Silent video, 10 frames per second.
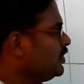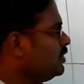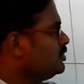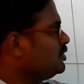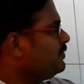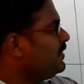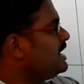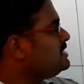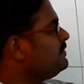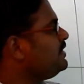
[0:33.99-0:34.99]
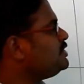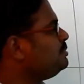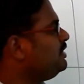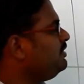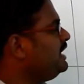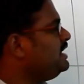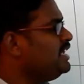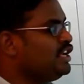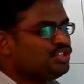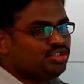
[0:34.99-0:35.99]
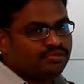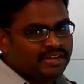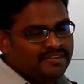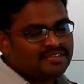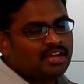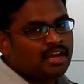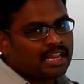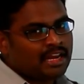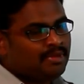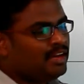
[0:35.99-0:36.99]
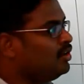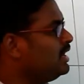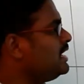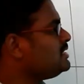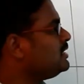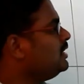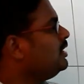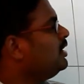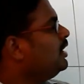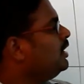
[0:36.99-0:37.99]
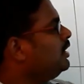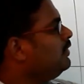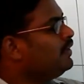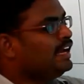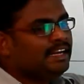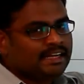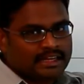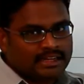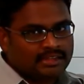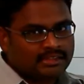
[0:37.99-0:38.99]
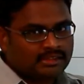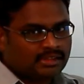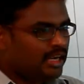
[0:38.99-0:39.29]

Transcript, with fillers: So the phase difference between these two waves are, can be known as uh, 180 degrees.